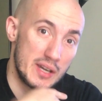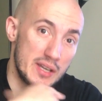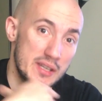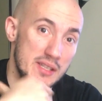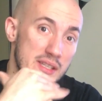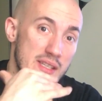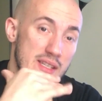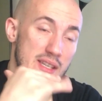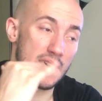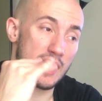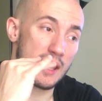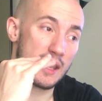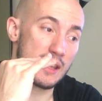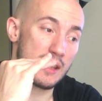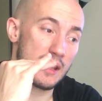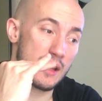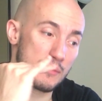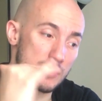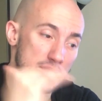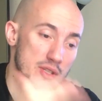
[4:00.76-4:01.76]
and say
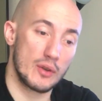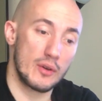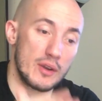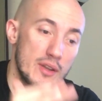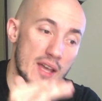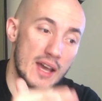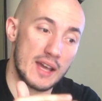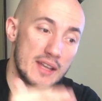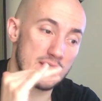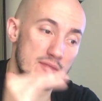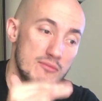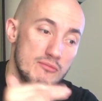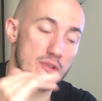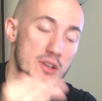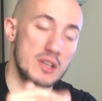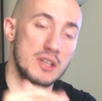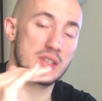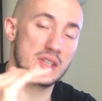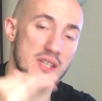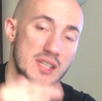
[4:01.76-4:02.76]
I'm sorry that I didn't reach
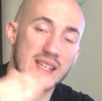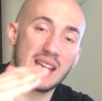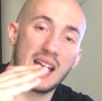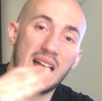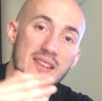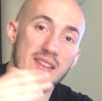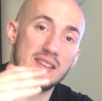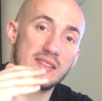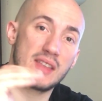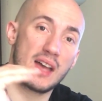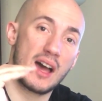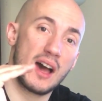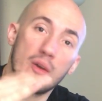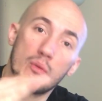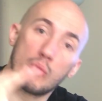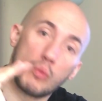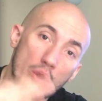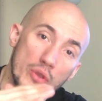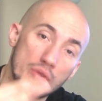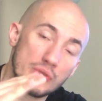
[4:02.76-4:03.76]
the standard that I
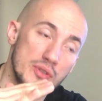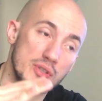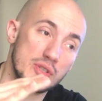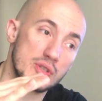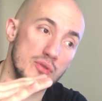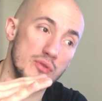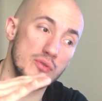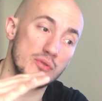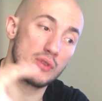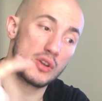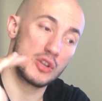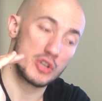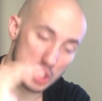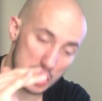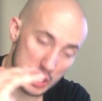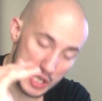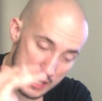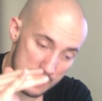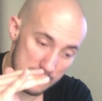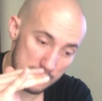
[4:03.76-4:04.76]
want to
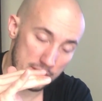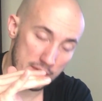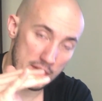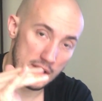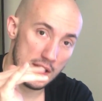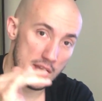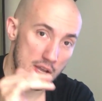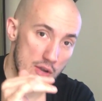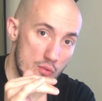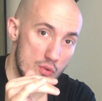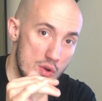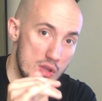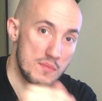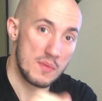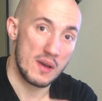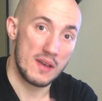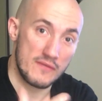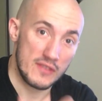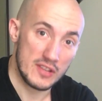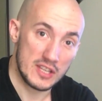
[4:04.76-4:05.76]
achieve with my
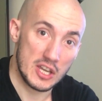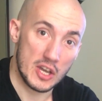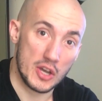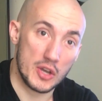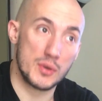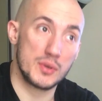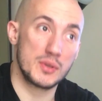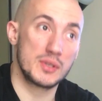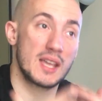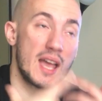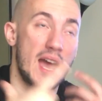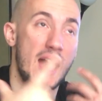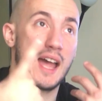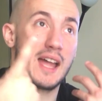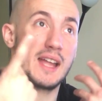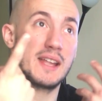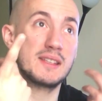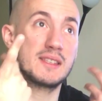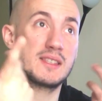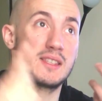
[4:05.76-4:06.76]
videos
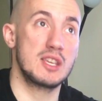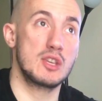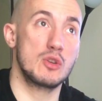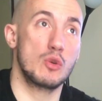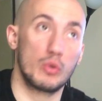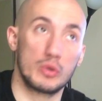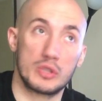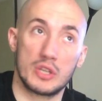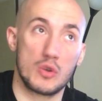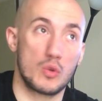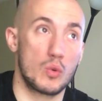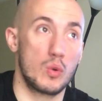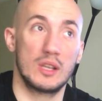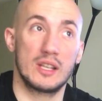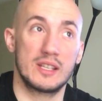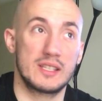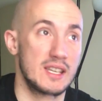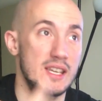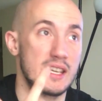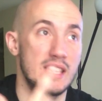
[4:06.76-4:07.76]
and the audio
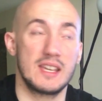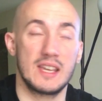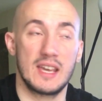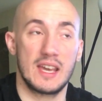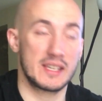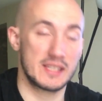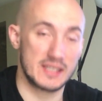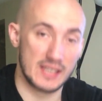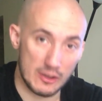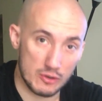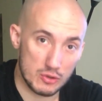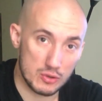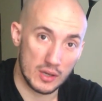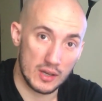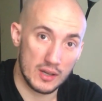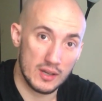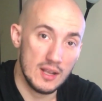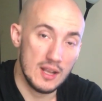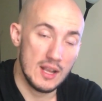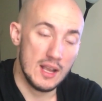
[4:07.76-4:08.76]
quality, etc.
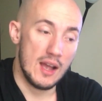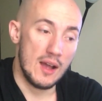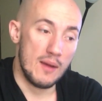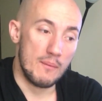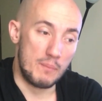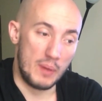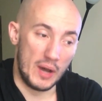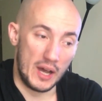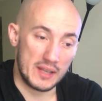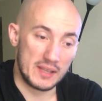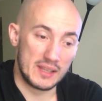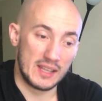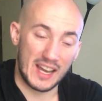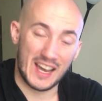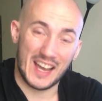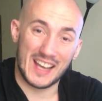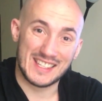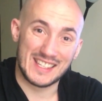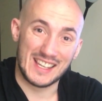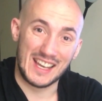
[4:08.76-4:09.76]
But like I
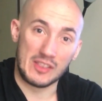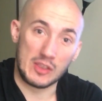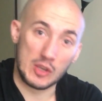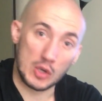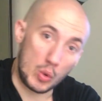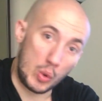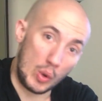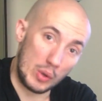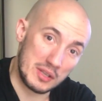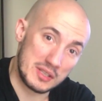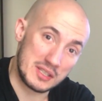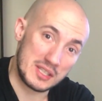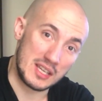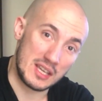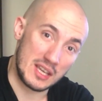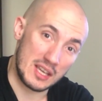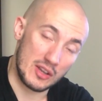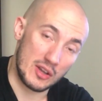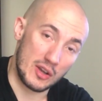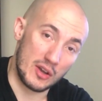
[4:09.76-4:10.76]
said, the
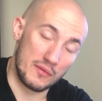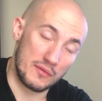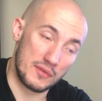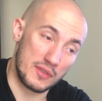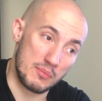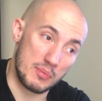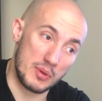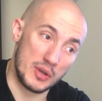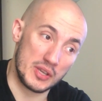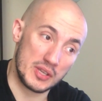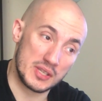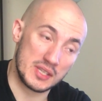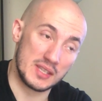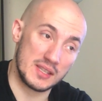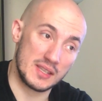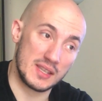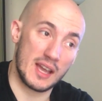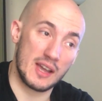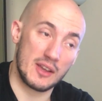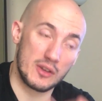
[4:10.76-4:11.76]
quality of the person that
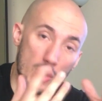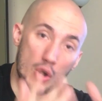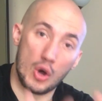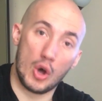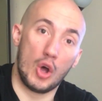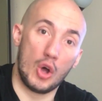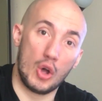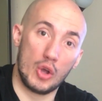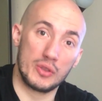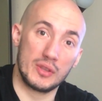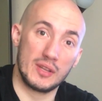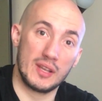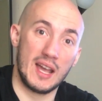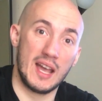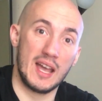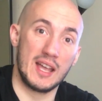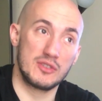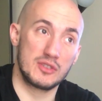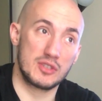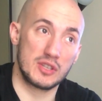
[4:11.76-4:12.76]
I got on,
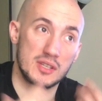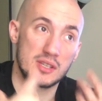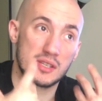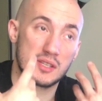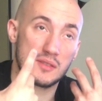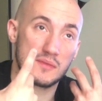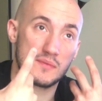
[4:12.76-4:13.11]
and just